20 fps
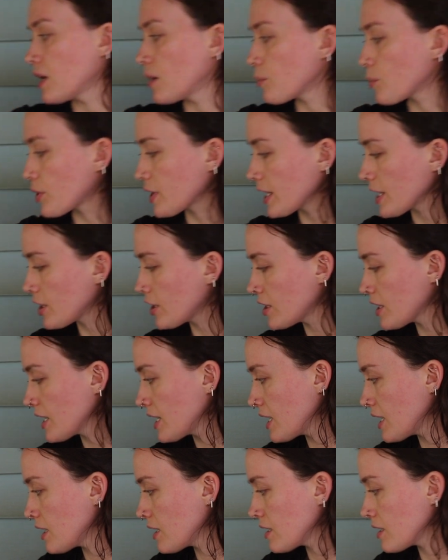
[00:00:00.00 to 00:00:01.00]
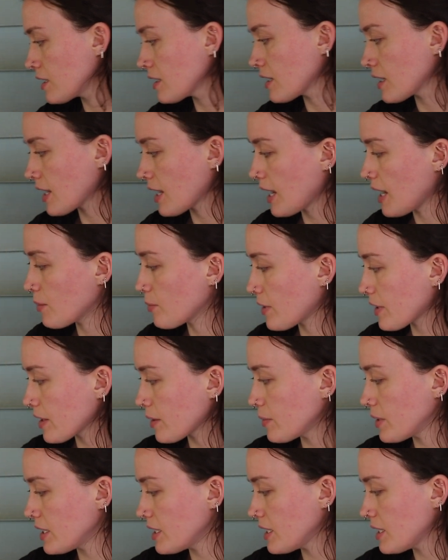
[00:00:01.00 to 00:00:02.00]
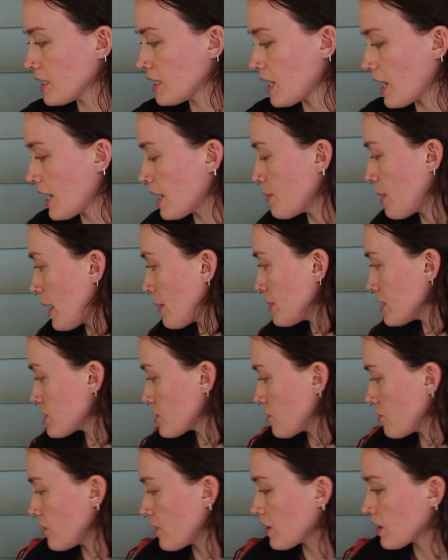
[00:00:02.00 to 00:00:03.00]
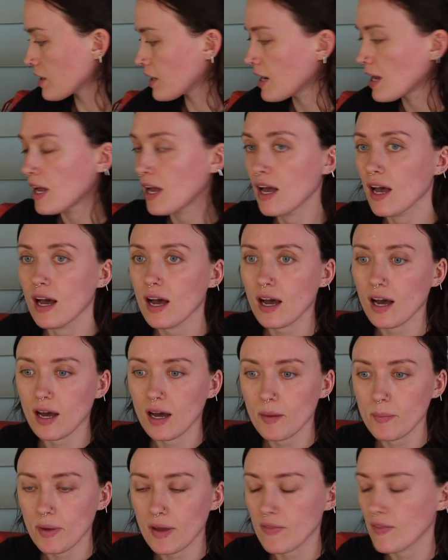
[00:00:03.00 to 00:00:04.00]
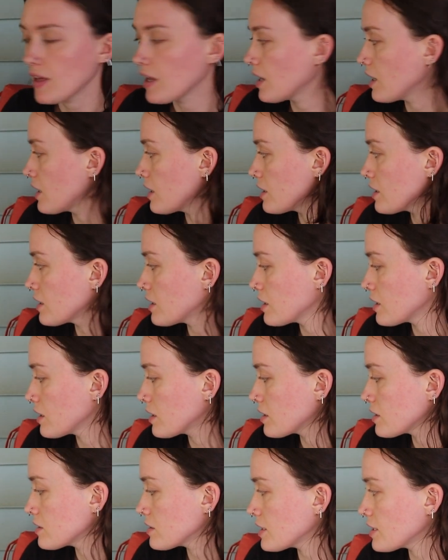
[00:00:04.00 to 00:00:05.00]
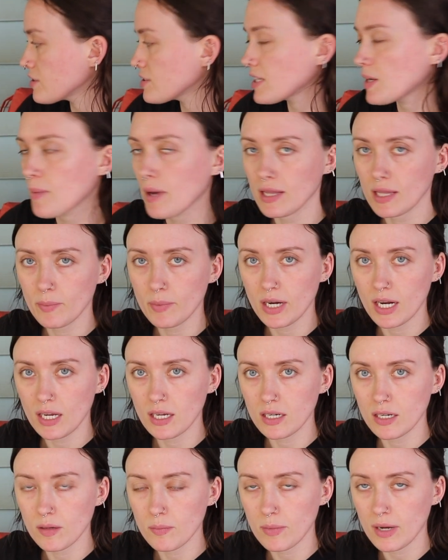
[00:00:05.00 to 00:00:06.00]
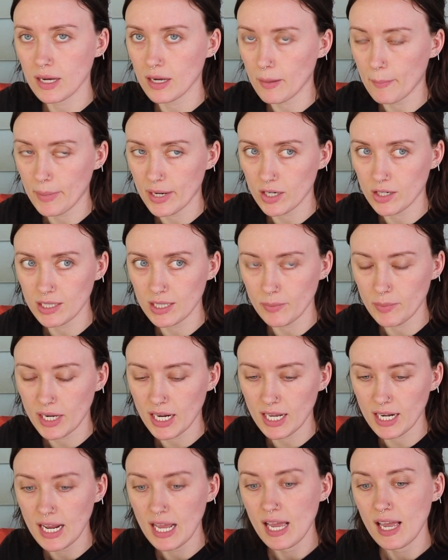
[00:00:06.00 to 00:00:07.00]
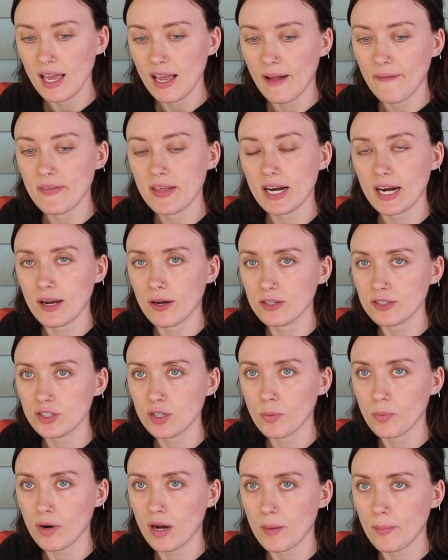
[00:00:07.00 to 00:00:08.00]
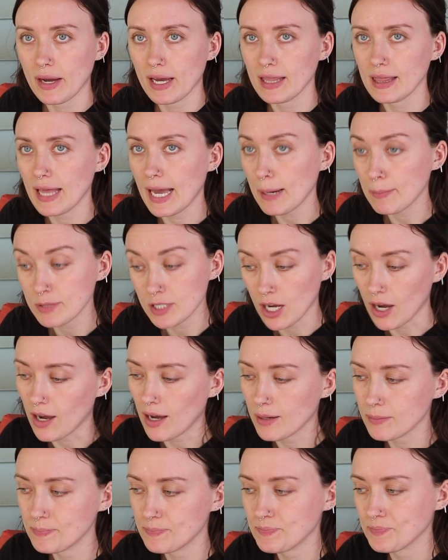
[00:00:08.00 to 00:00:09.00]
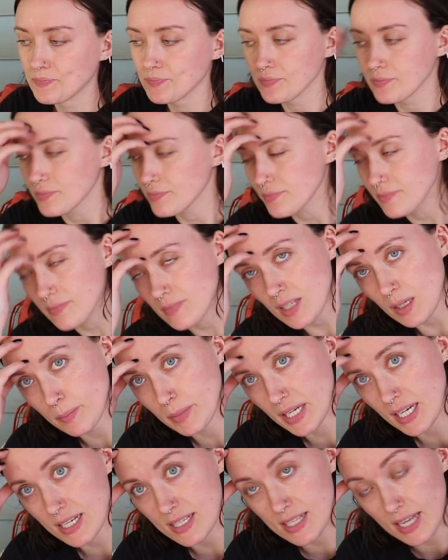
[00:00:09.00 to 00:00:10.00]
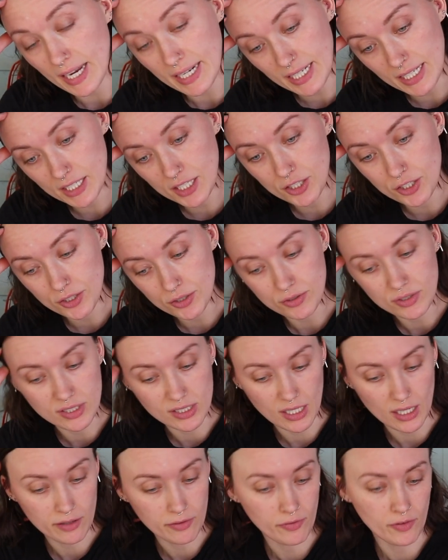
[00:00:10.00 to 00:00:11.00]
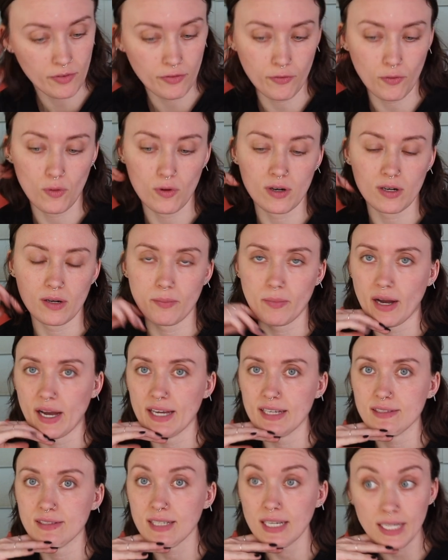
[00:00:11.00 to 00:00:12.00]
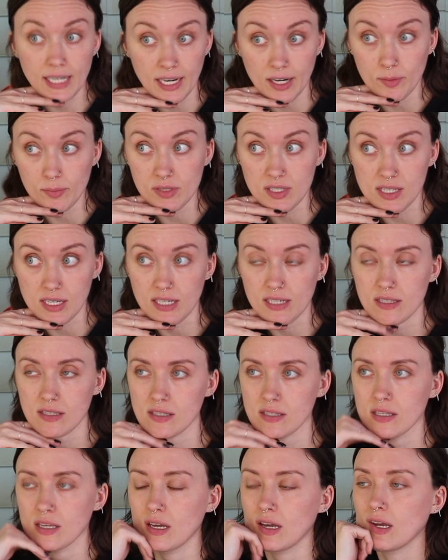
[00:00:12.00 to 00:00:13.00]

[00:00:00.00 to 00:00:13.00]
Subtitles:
Pretty good. It came recommended. I'm happy so far. And then did I say my lemonade? My berry lemonade. And then I also brought my laptop because I need to do stuff for my skincare business.